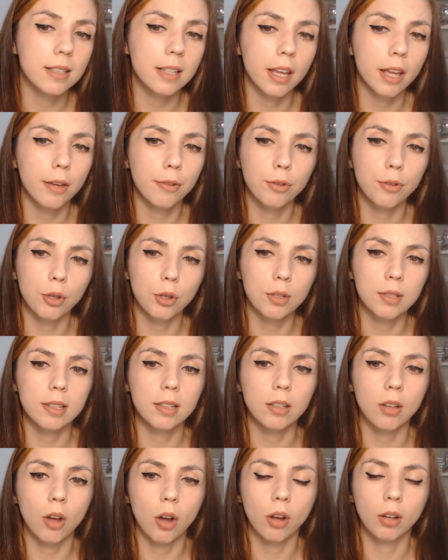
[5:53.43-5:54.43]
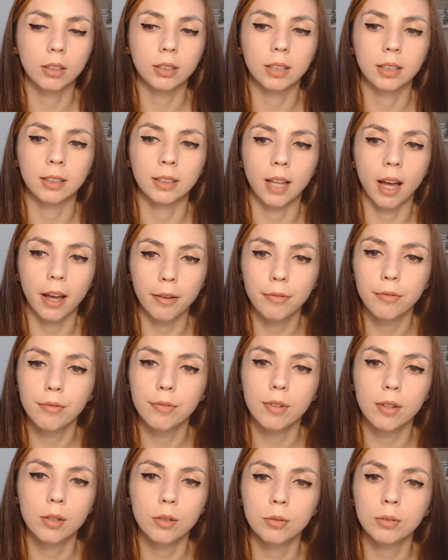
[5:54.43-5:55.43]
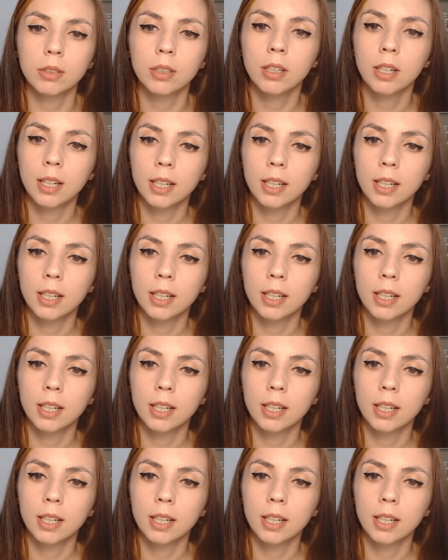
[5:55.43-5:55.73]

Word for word: If you use it on an iPhone,